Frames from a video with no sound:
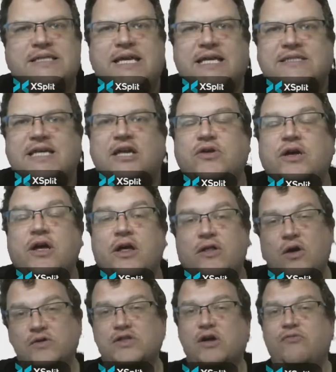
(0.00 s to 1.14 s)
etc.
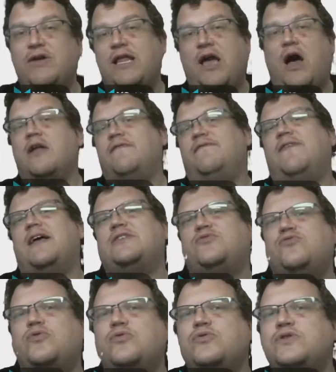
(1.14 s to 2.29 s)
Those aren't really hard and fast
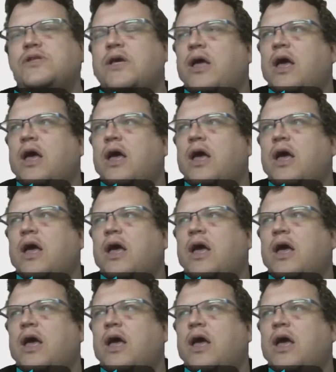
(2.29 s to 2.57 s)
rules.